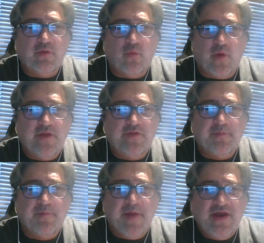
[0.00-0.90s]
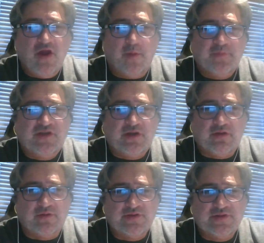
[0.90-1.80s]
And one of the main
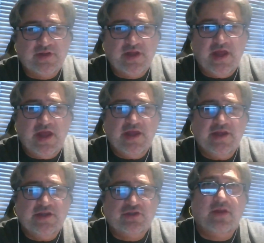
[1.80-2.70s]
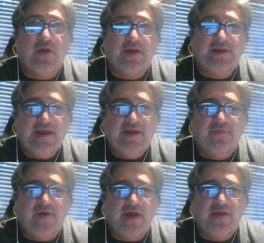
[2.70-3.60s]
obstacles is to
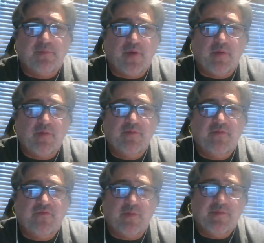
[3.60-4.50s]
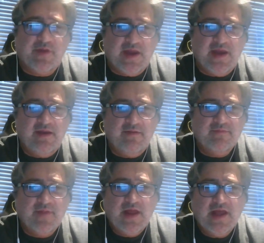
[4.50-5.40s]
identify the problem from the beginning,
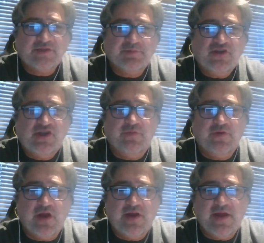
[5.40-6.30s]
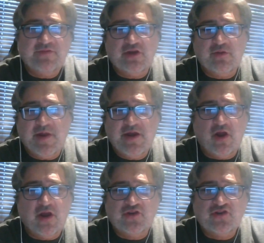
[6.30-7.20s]
especially if you don't have the domain
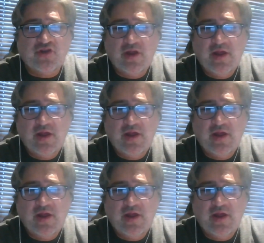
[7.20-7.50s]
knowledge.